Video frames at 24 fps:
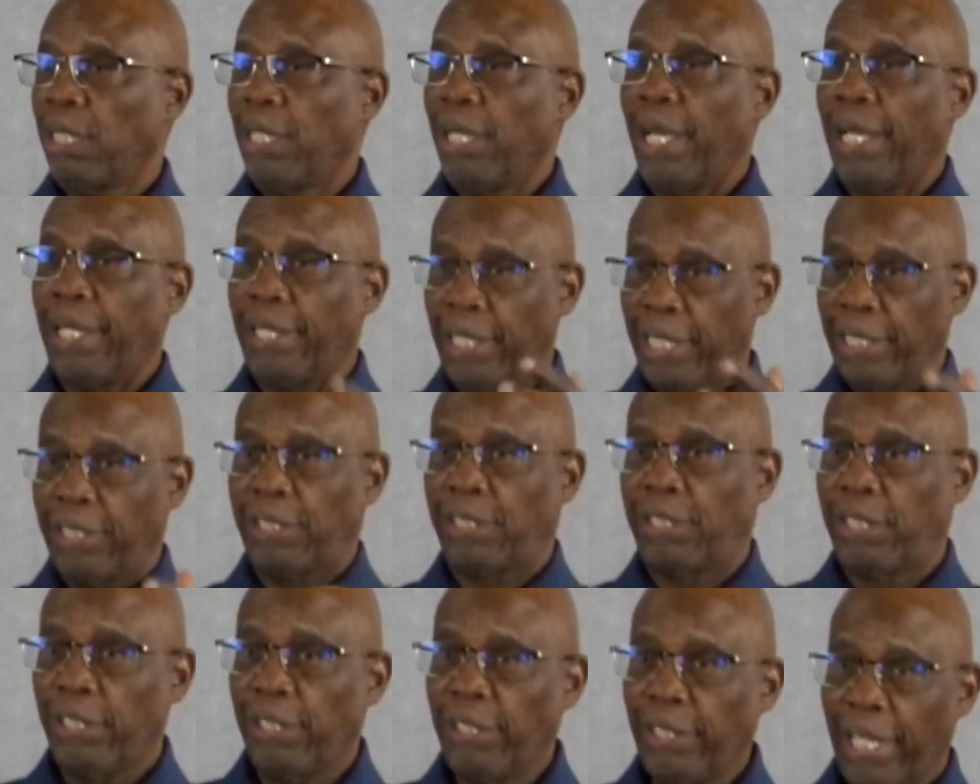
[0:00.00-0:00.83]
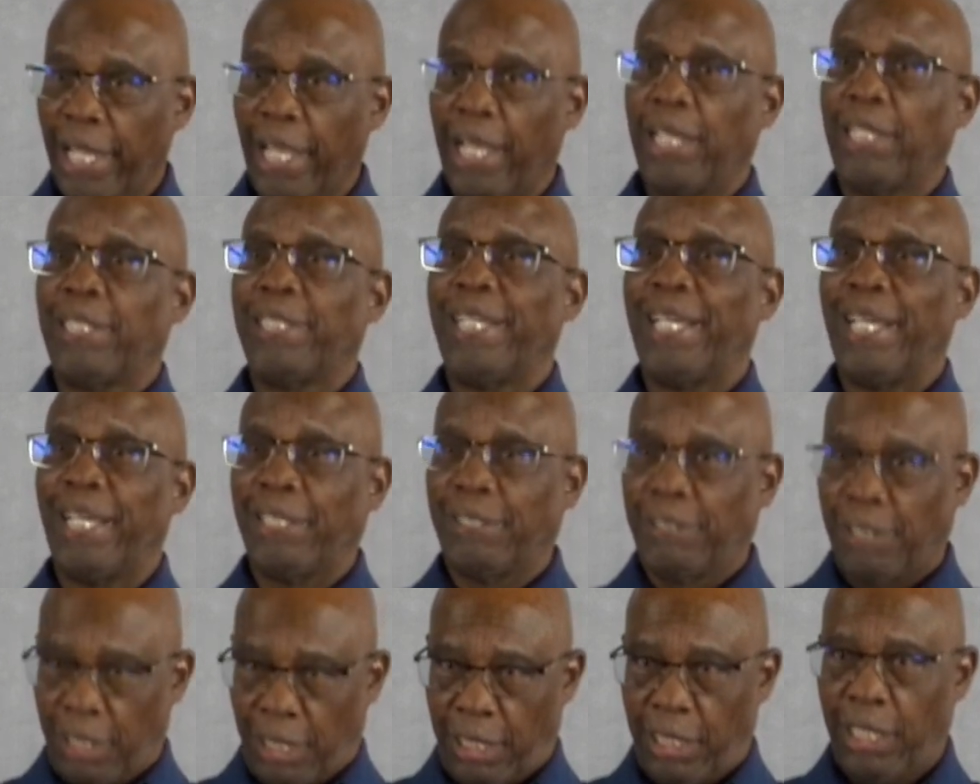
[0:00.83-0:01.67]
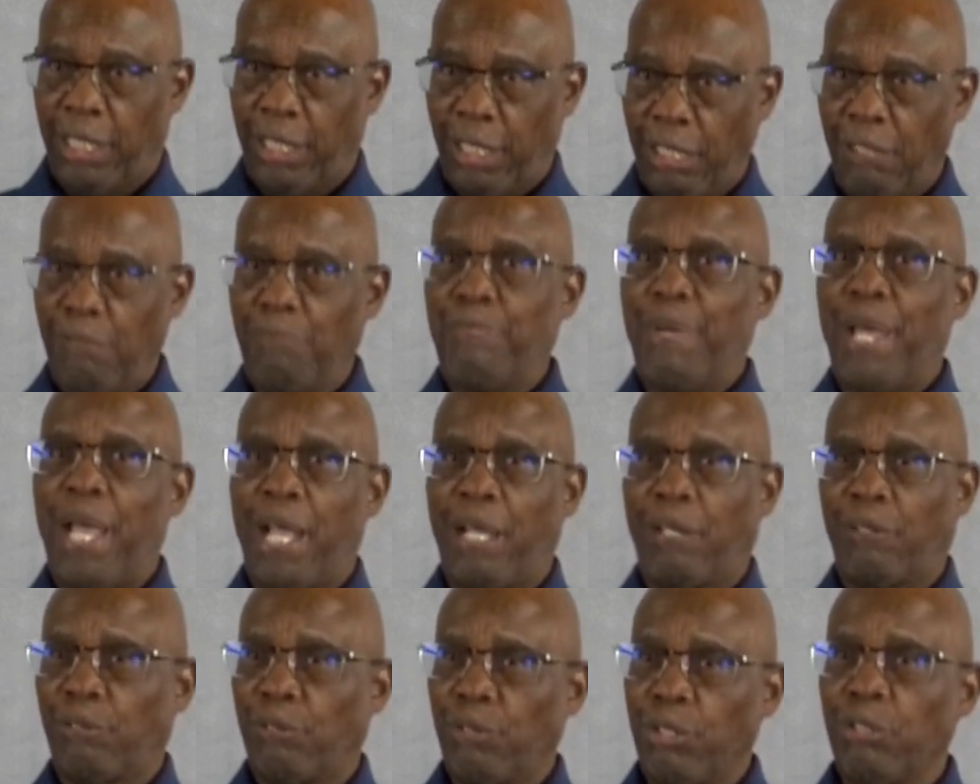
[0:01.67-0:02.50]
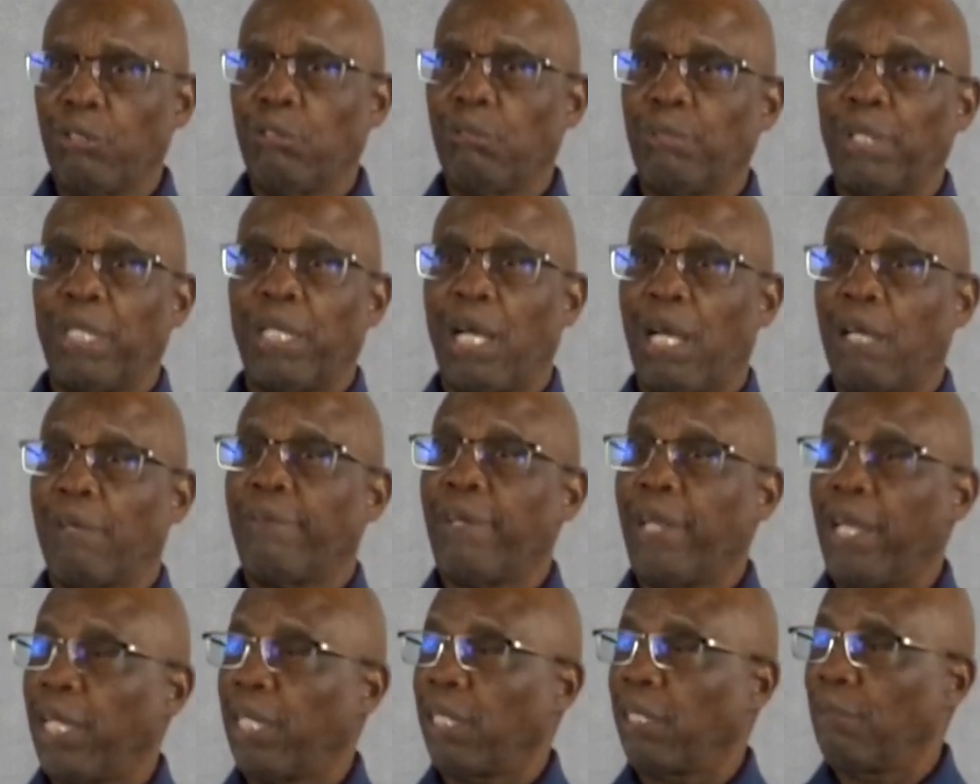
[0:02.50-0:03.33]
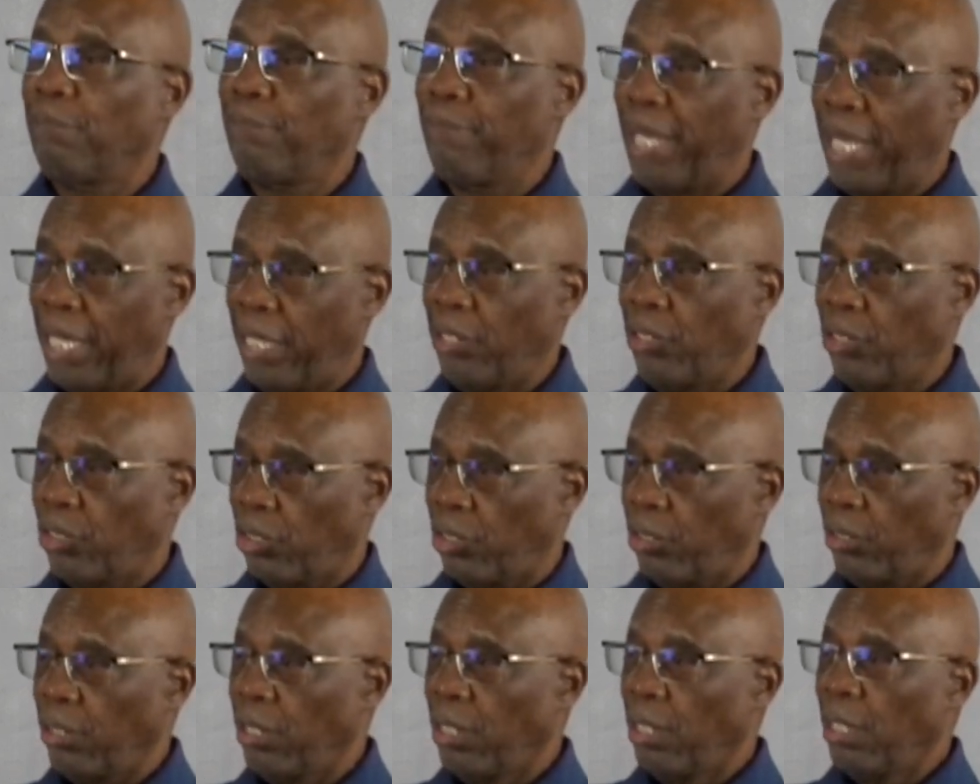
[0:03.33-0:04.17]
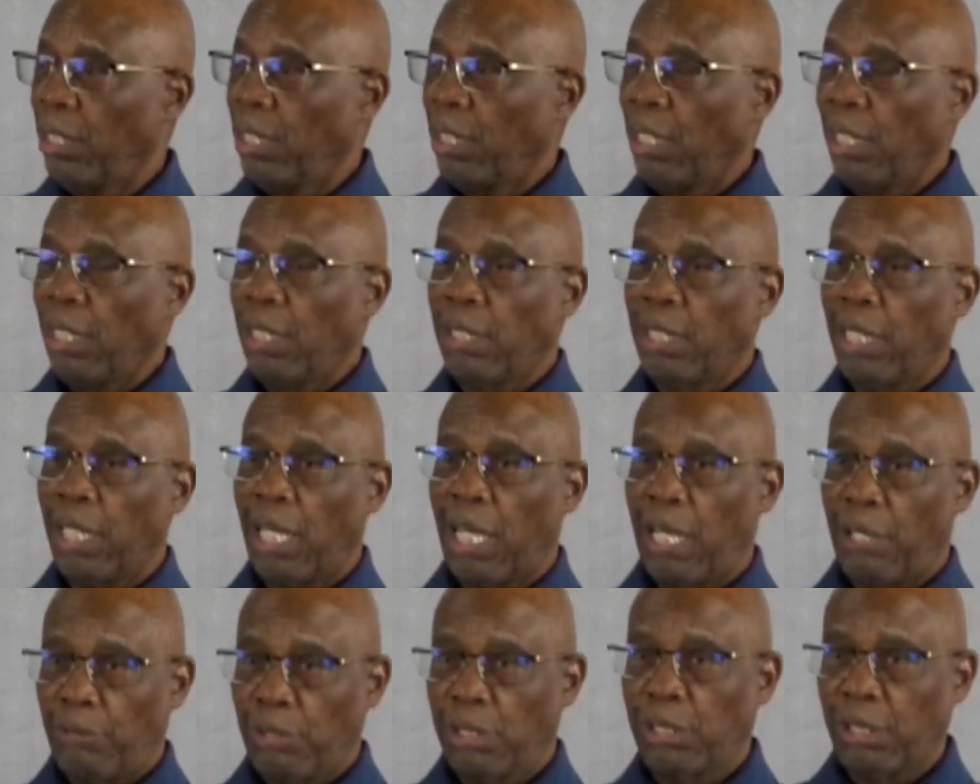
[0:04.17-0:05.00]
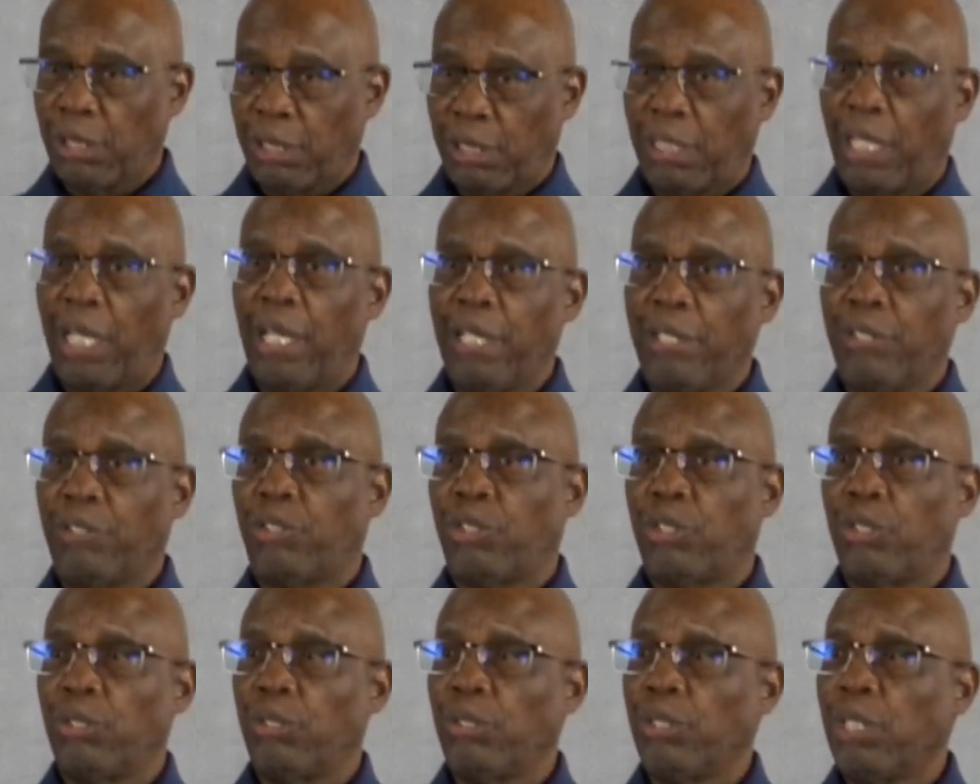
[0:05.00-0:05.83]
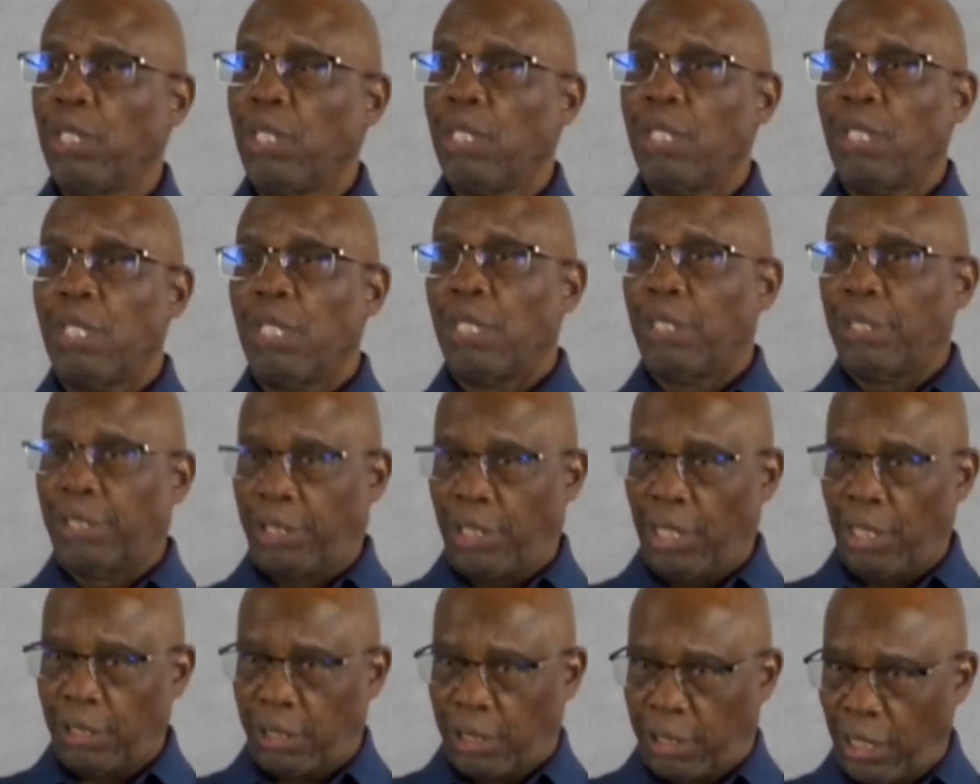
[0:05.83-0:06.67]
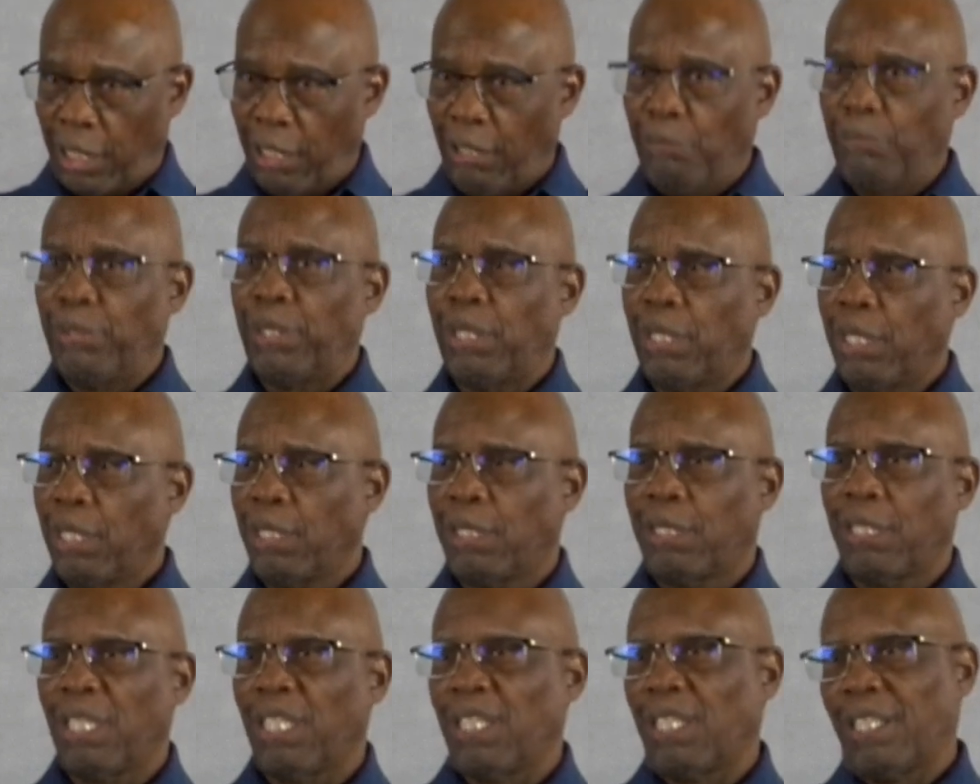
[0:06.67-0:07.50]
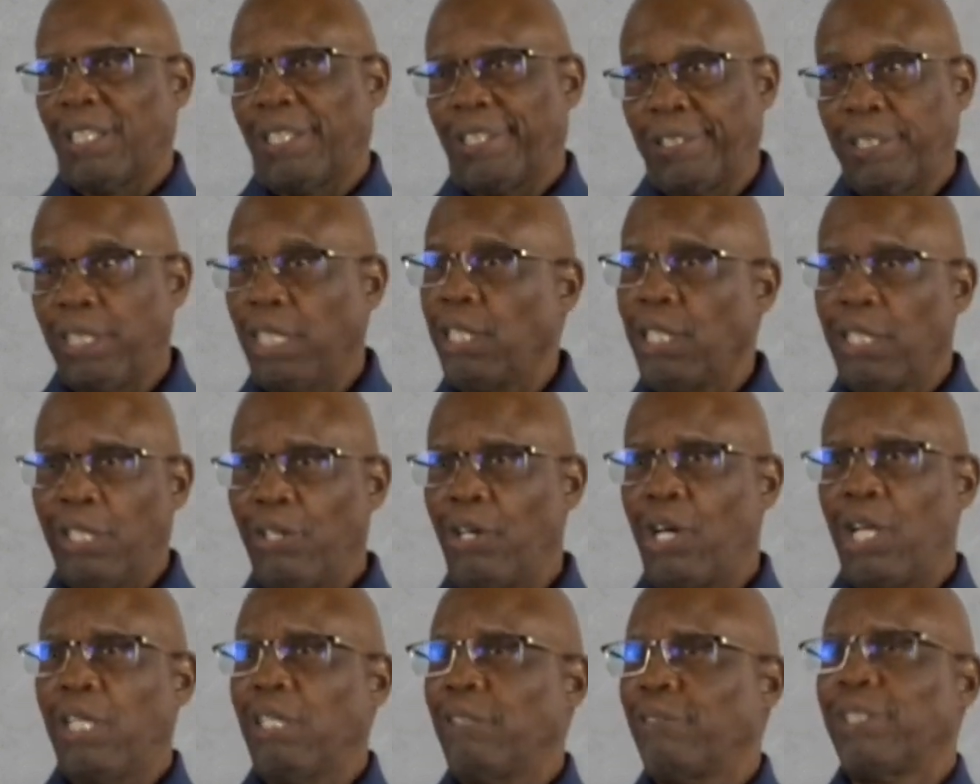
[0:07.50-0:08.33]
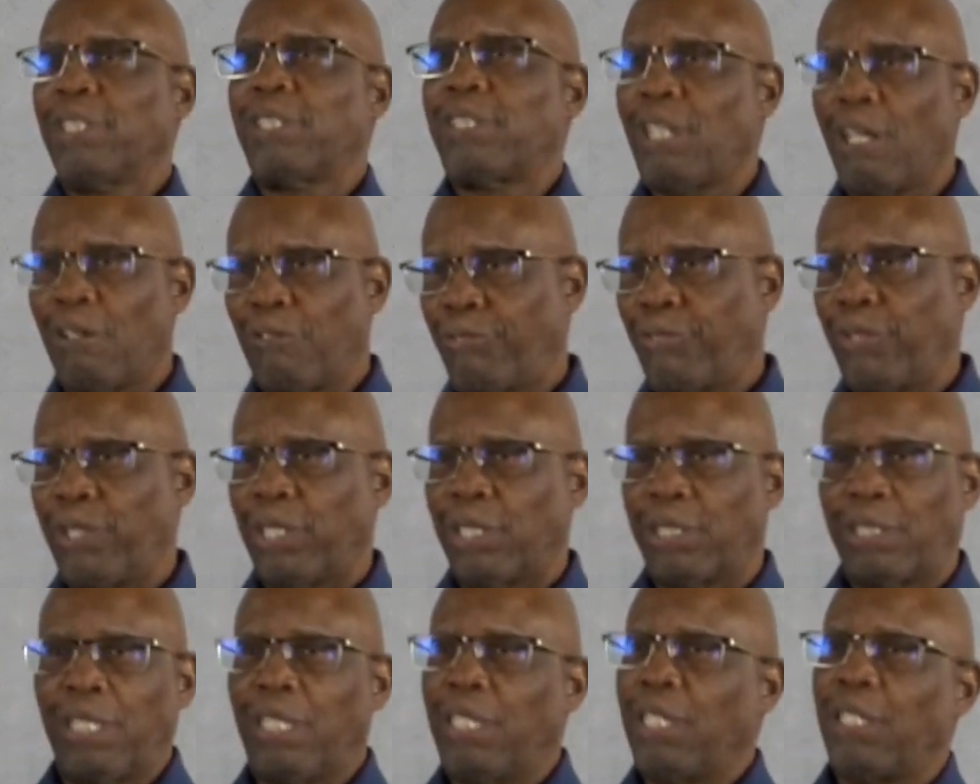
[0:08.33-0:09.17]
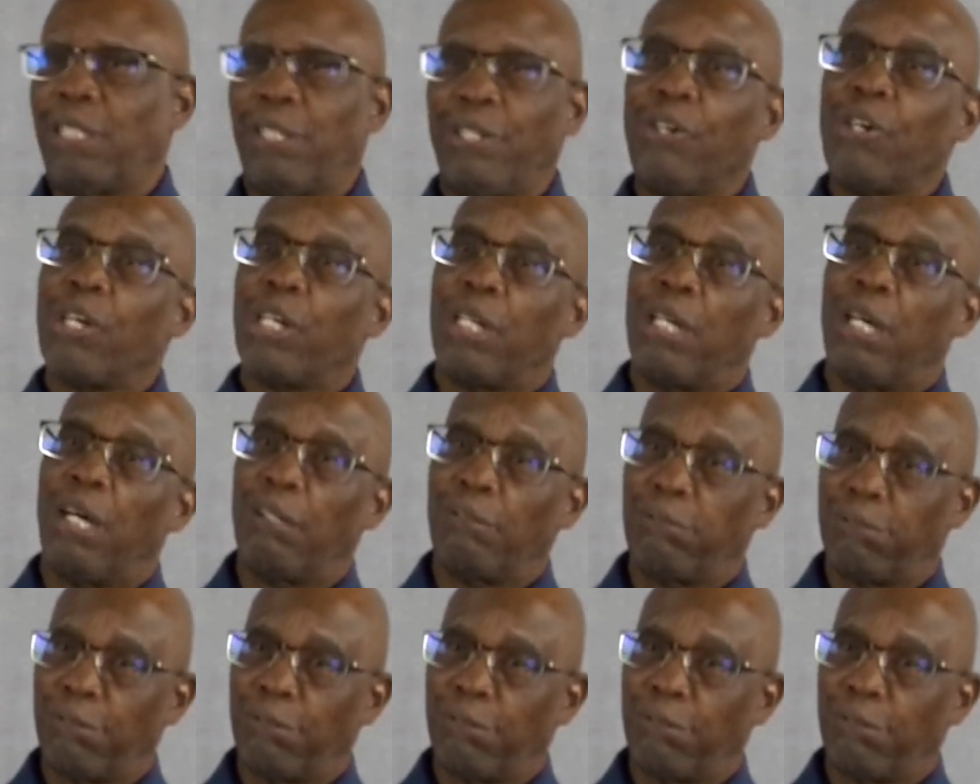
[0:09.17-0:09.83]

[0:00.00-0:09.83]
And they still had that in the back room. And I've had the manager that I was assigned to just tell me, he said, because he didn't know I lived in South Phoenix. They didn't know enough.